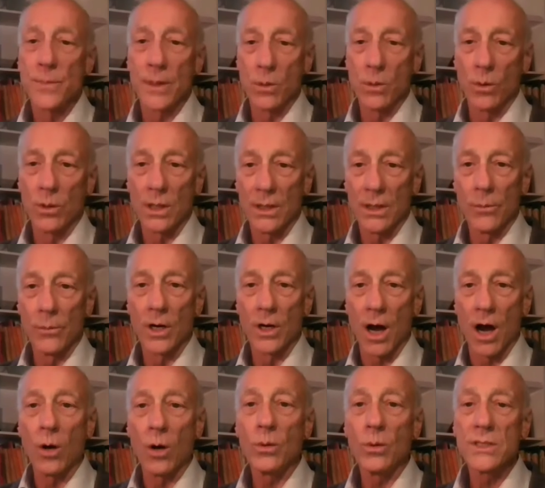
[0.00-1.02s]
but we're
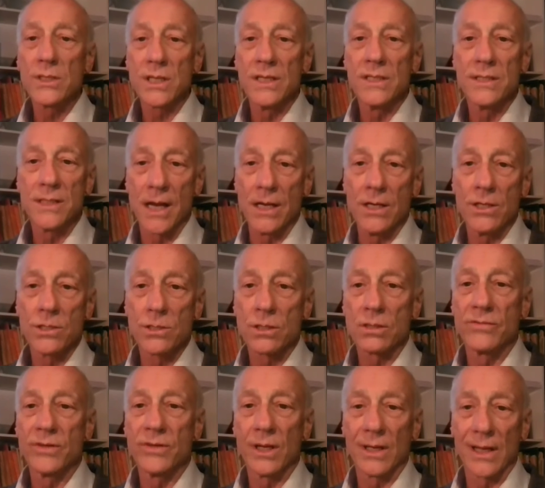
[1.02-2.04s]
always in danger
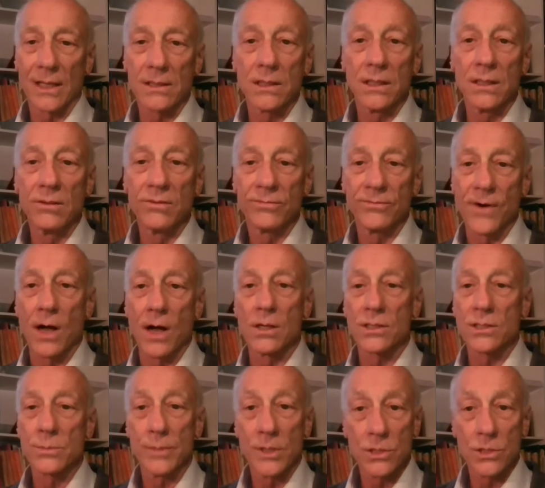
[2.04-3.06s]
of electing
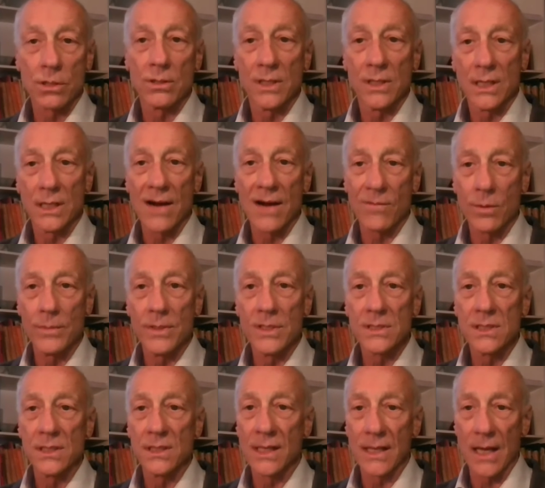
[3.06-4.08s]
false majority
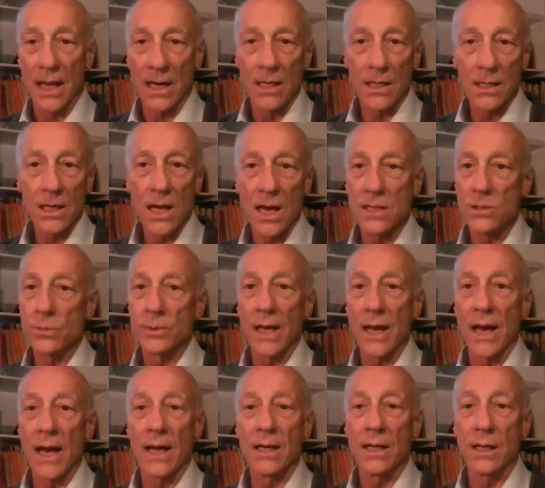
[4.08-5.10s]
governments in Canada, as we
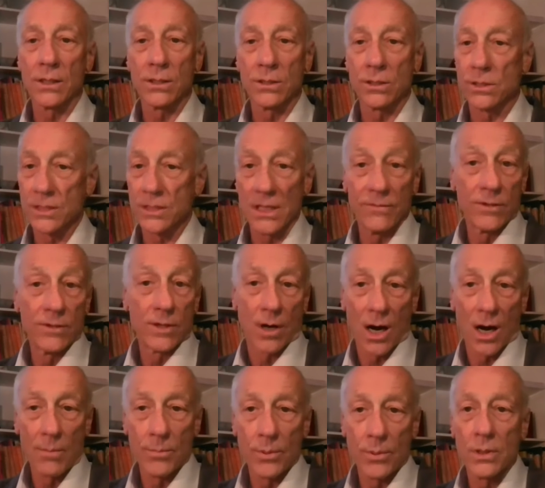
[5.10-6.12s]
had under Stephen
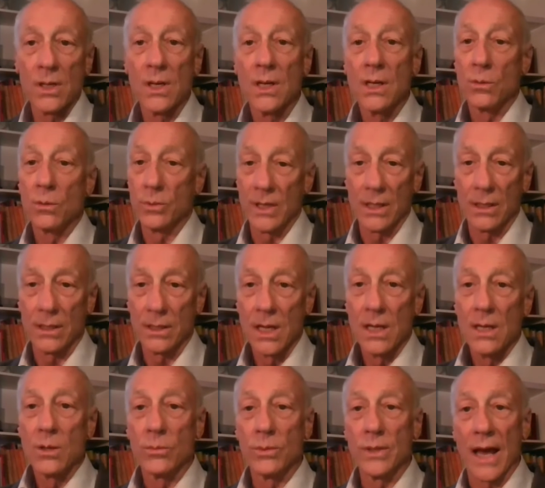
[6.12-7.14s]
Harper.
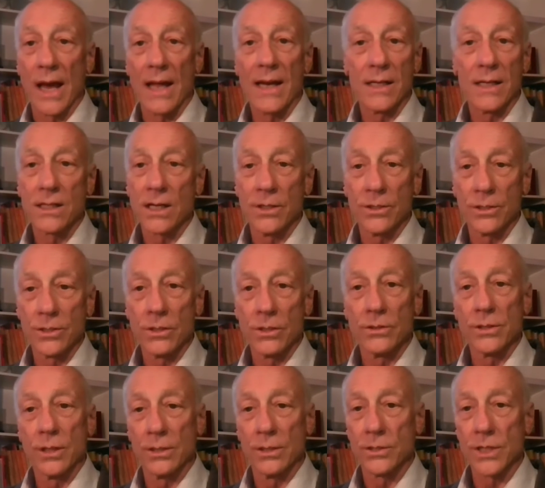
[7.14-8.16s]
We had it
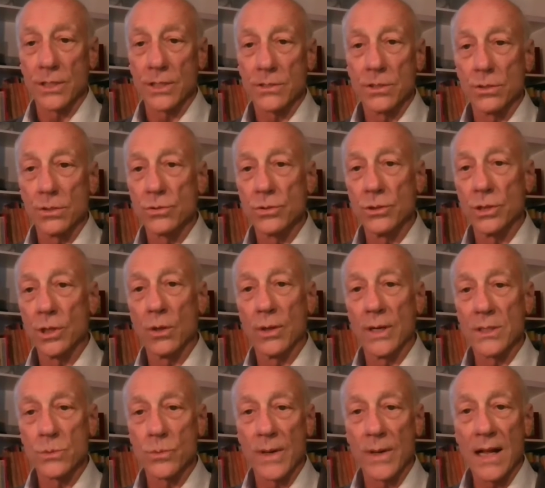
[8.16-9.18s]
under Justin Trudeau
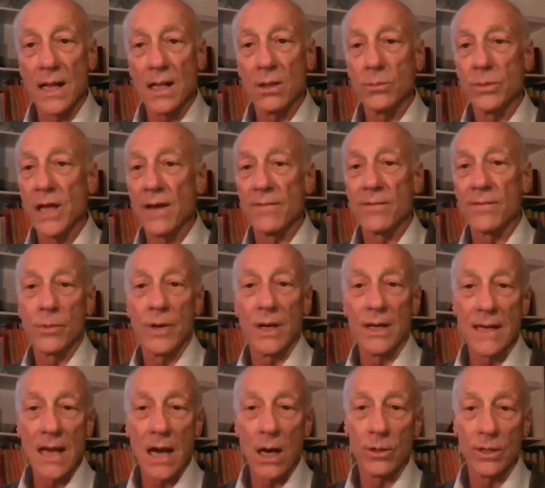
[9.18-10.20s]
as well. We have it right
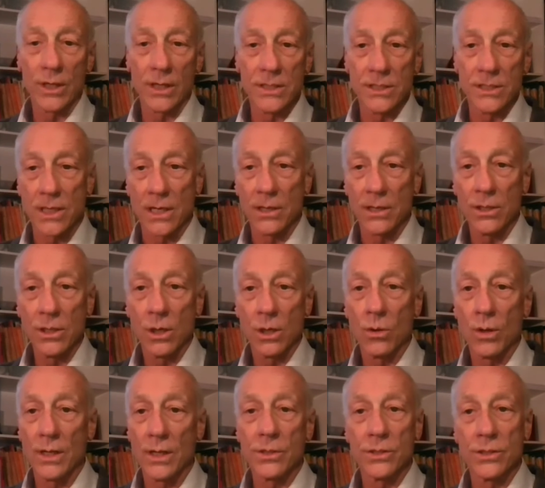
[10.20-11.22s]
now in Ontario
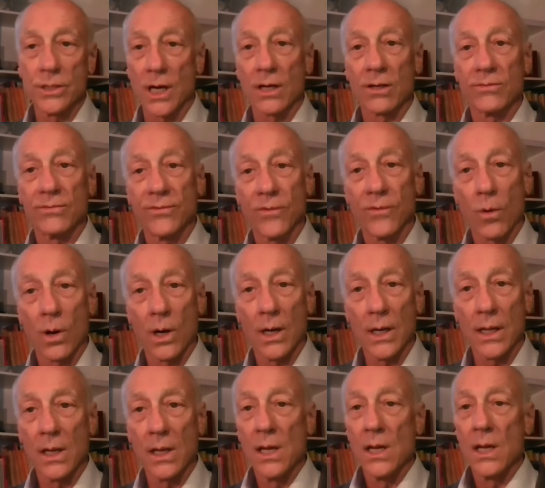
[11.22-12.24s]
under Doug
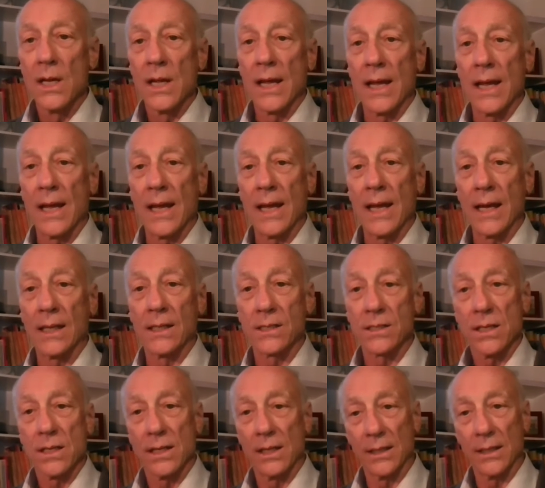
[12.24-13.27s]
Ford.
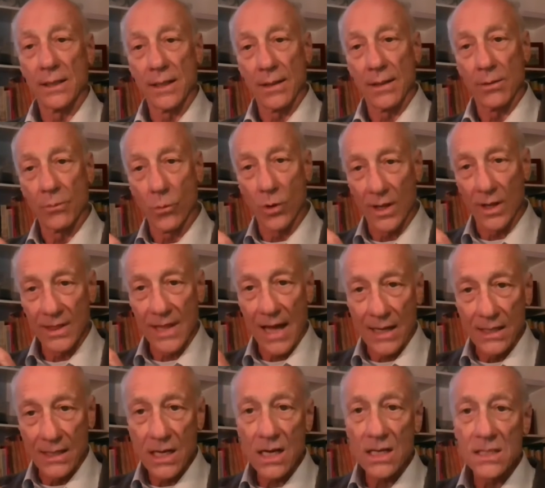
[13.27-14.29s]
And what
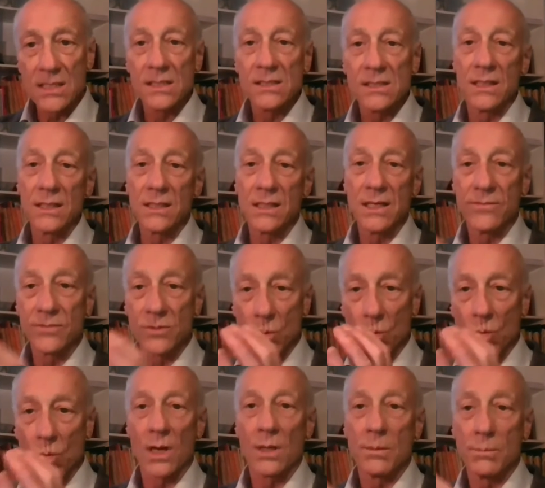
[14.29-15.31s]
that does is it gives
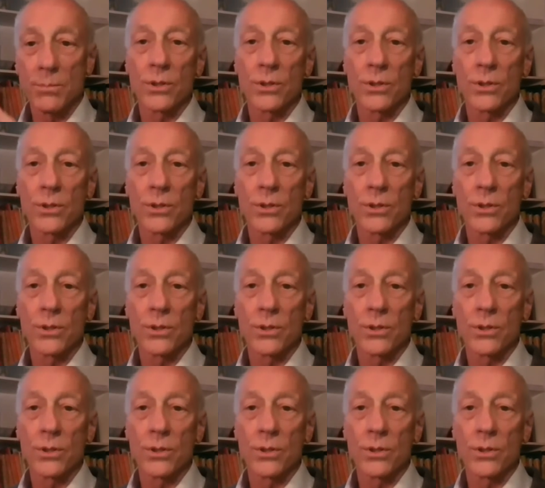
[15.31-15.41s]
one